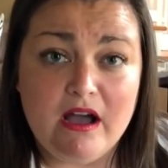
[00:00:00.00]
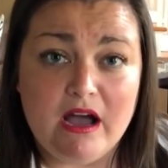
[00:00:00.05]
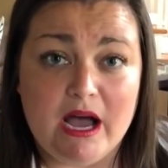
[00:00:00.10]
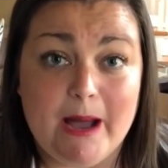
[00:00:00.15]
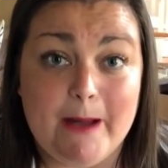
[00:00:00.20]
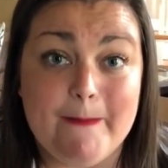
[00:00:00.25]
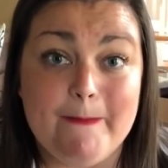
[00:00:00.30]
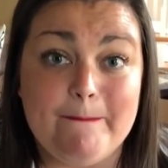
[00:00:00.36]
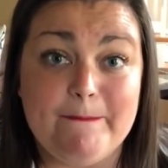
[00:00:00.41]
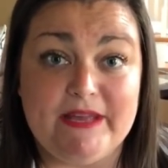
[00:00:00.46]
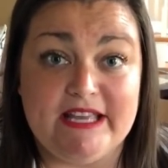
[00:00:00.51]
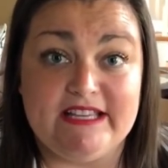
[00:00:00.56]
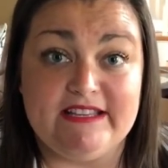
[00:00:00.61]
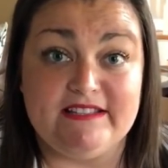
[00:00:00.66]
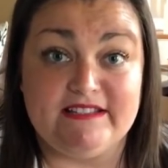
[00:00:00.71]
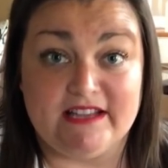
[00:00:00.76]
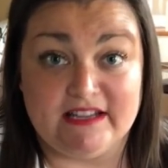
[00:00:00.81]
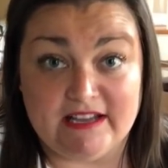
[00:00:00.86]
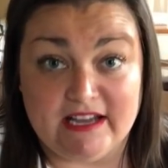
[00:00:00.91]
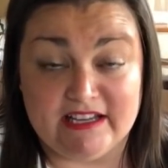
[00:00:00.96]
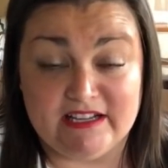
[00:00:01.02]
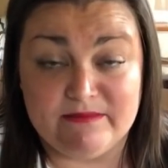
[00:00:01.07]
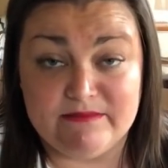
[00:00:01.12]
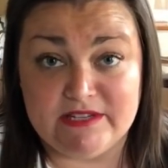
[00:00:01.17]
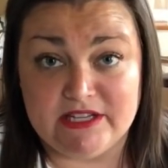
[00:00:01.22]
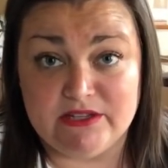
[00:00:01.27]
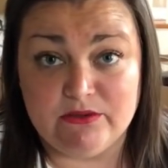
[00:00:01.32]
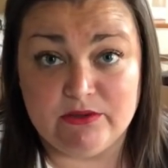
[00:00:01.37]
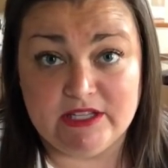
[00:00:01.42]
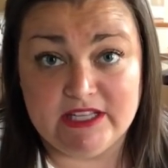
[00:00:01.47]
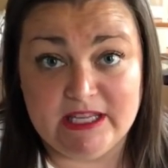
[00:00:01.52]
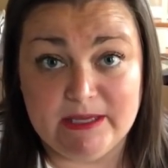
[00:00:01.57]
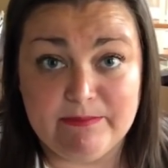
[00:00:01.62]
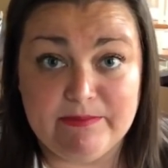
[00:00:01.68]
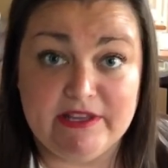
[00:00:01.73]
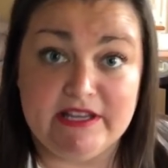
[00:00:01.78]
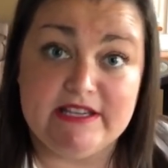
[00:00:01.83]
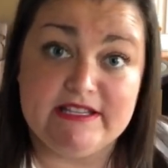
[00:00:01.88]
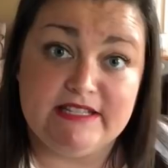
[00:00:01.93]
um, based on items that you
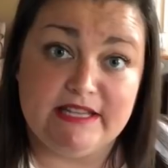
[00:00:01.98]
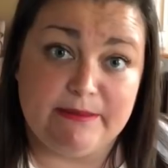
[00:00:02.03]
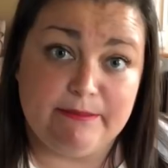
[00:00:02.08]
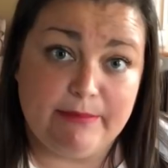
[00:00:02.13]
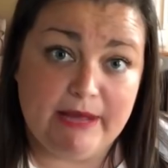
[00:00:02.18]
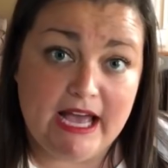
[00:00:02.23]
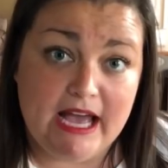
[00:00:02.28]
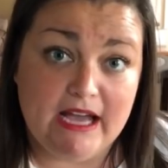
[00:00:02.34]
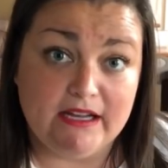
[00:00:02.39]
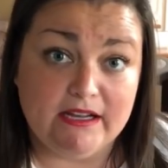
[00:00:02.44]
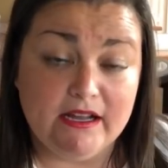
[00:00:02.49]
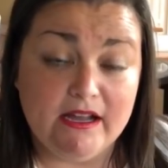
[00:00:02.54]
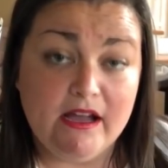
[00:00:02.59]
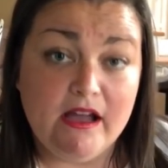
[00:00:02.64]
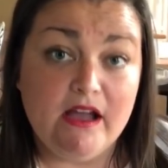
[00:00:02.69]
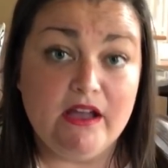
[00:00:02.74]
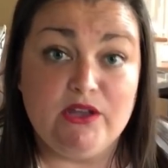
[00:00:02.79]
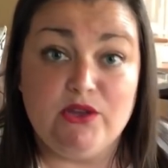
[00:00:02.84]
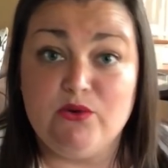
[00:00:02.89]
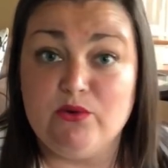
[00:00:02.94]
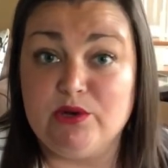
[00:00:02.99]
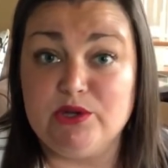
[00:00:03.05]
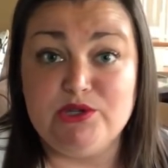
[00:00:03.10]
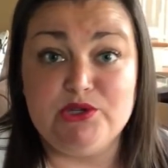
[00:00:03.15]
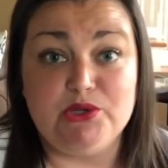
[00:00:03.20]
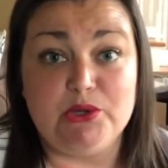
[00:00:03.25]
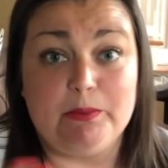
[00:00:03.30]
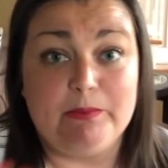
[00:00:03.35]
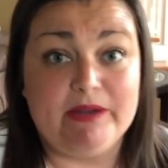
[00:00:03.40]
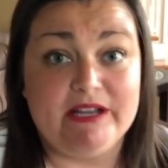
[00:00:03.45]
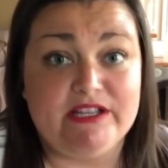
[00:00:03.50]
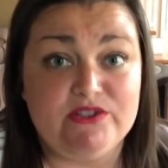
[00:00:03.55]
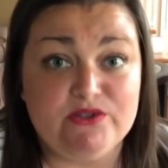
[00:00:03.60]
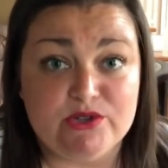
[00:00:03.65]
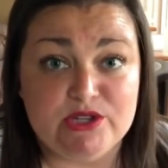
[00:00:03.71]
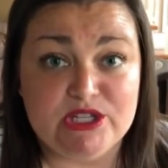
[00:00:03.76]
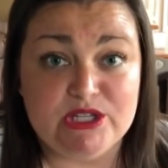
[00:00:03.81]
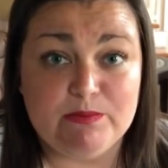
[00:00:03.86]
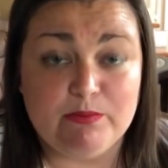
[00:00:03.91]
keep, that you send back. You can do a
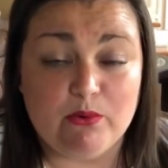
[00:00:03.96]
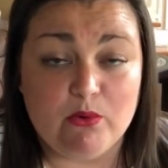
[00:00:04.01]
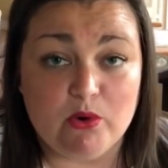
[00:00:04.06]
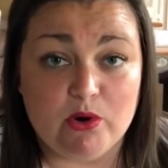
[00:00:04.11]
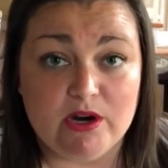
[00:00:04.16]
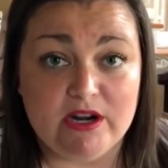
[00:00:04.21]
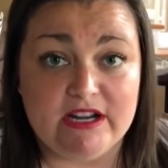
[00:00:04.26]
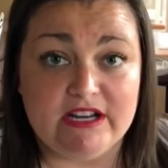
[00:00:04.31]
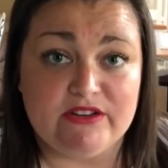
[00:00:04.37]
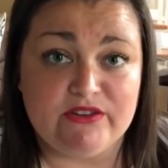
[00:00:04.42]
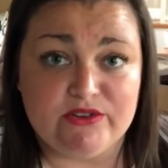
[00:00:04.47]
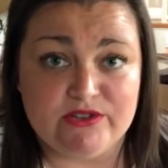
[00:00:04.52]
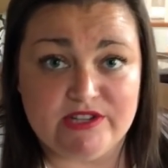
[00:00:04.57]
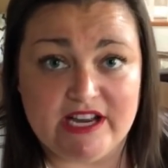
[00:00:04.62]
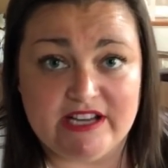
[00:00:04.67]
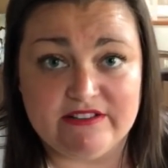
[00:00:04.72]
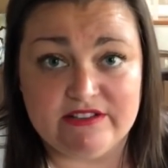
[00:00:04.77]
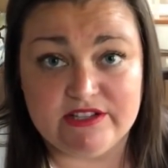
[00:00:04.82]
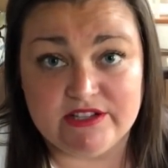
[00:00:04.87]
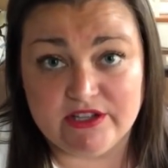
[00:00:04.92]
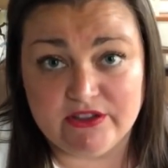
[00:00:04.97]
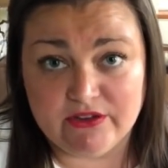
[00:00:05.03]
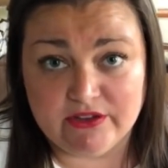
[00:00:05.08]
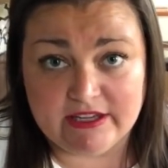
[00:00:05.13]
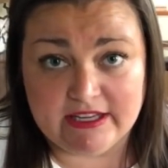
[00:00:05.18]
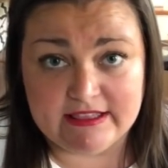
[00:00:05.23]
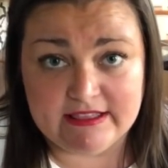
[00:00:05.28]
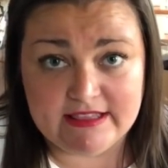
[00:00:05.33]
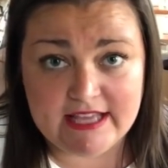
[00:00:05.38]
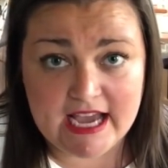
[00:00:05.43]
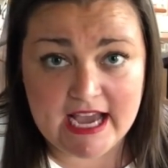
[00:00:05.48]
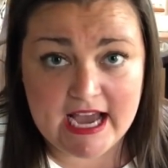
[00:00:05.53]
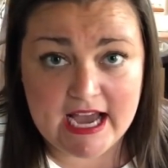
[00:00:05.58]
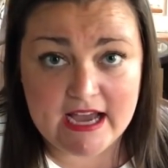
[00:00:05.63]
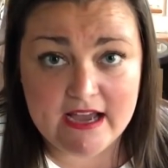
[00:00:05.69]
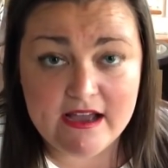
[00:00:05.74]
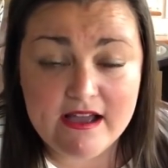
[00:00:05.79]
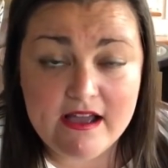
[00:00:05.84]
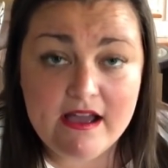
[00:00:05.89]
Pinterest board, and your stylist can look at
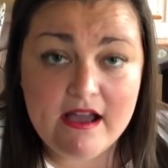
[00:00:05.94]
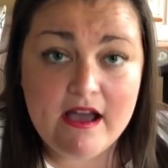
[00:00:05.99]
that.